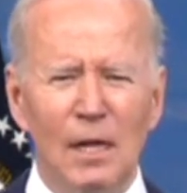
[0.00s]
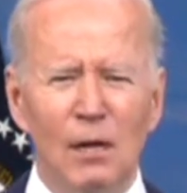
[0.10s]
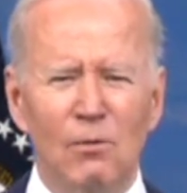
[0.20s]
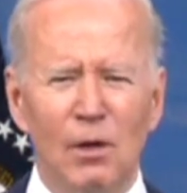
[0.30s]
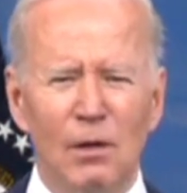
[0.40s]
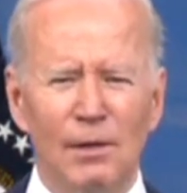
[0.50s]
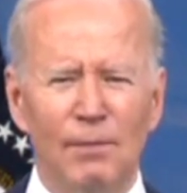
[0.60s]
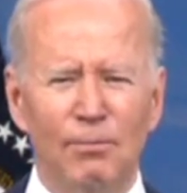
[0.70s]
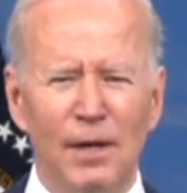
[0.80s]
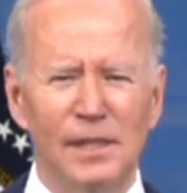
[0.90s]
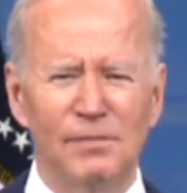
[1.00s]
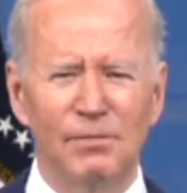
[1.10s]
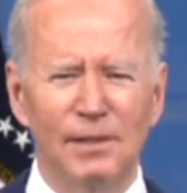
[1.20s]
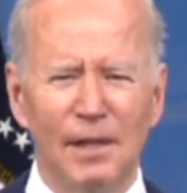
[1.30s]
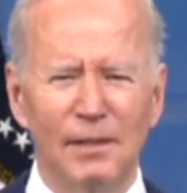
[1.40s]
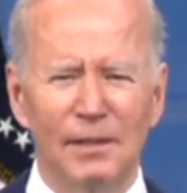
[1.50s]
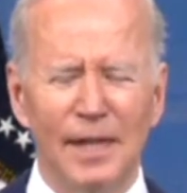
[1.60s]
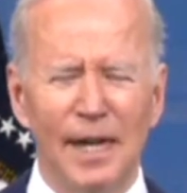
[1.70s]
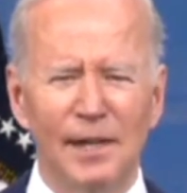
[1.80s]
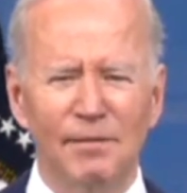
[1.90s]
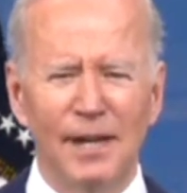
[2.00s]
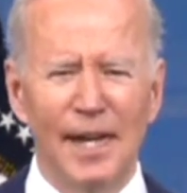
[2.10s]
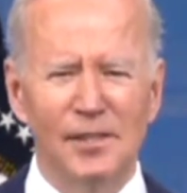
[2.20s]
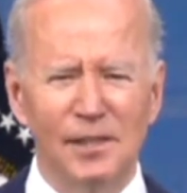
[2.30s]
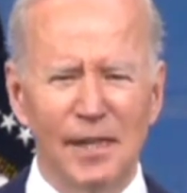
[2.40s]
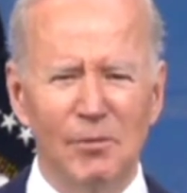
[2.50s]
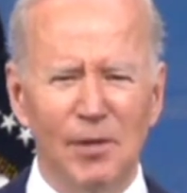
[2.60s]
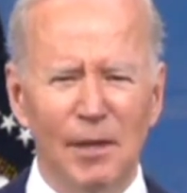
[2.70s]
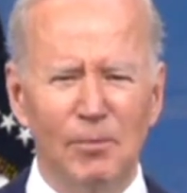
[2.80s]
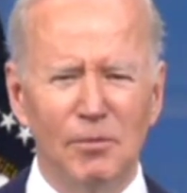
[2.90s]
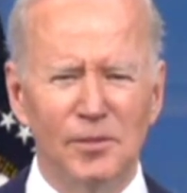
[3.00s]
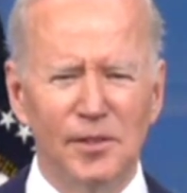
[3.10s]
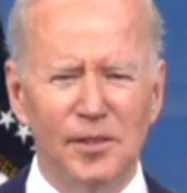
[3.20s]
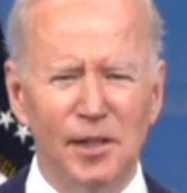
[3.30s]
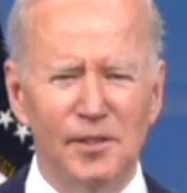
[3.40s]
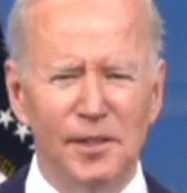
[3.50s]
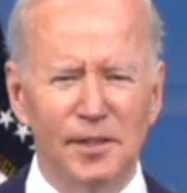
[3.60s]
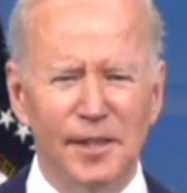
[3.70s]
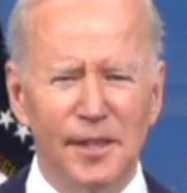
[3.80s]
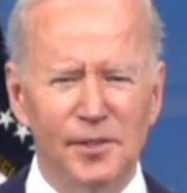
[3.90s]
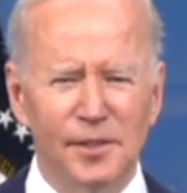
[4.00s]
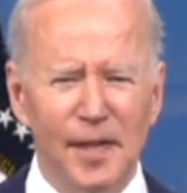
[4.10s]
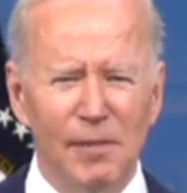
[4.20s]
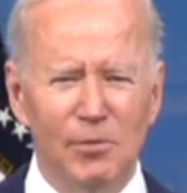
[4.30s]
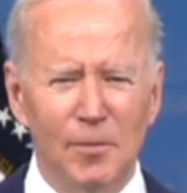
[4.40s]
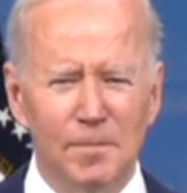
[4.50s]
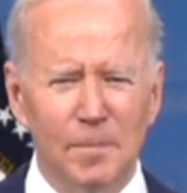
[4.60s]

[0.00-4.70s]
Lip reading: where the price of a gallon of gasoline went up. It was discussion at the kitchen table.